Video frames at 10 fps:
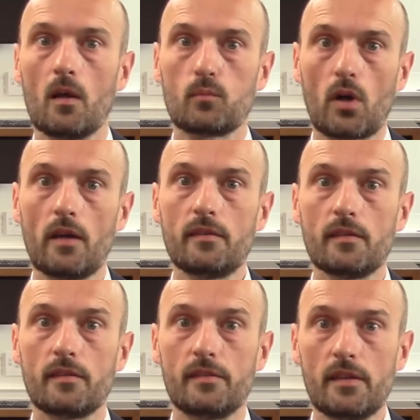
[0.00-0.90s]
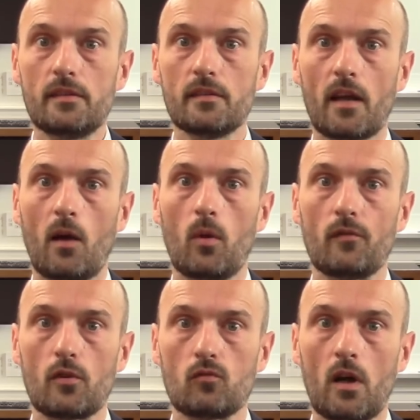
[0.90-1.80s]
Prices didn't,
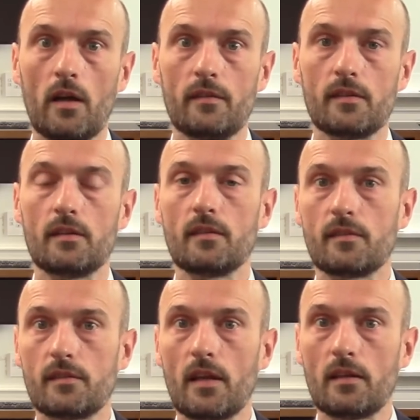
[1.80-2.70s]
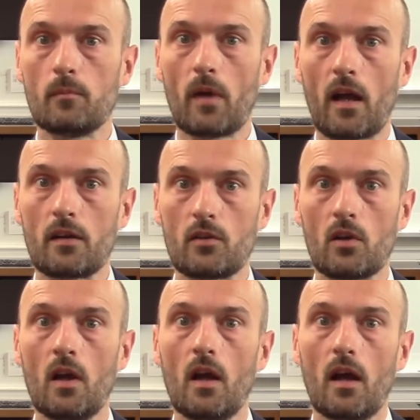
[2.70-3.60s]
however, rise in a steady
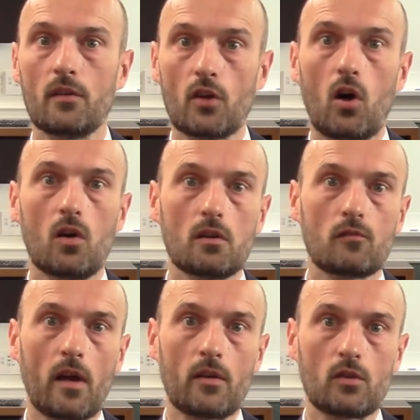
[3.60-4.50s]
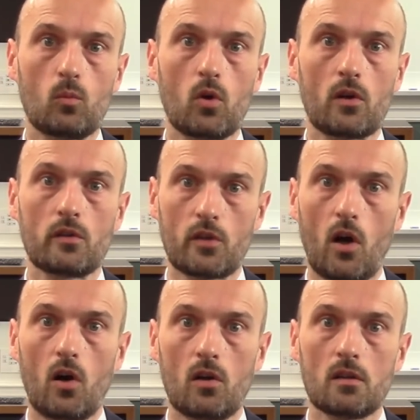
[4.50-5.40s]
manner, and all around the world,
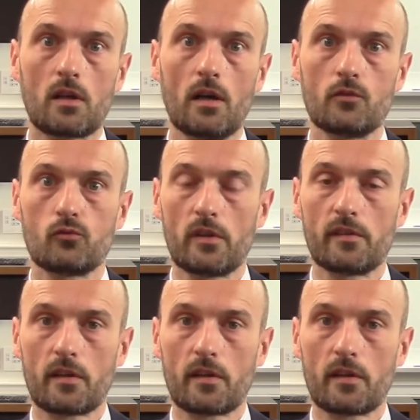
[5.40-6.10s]
all countries